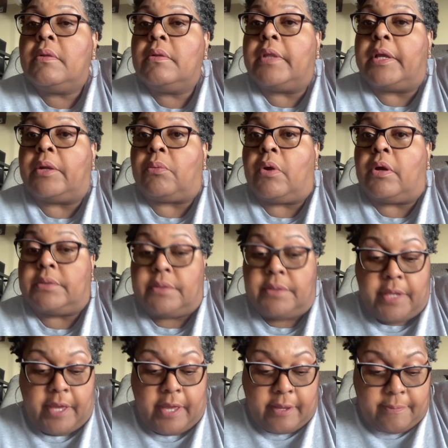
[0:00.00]
later on
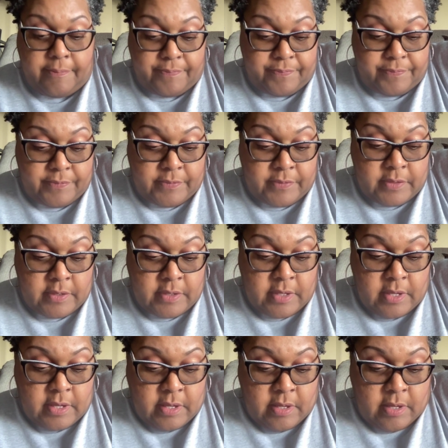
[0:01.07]
today.
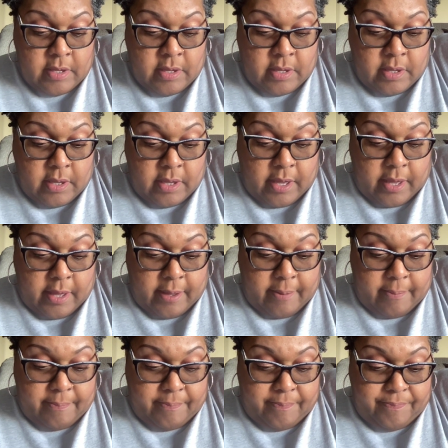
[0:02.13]

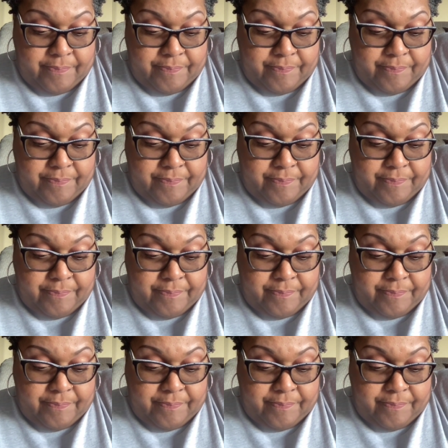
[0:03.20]
Um,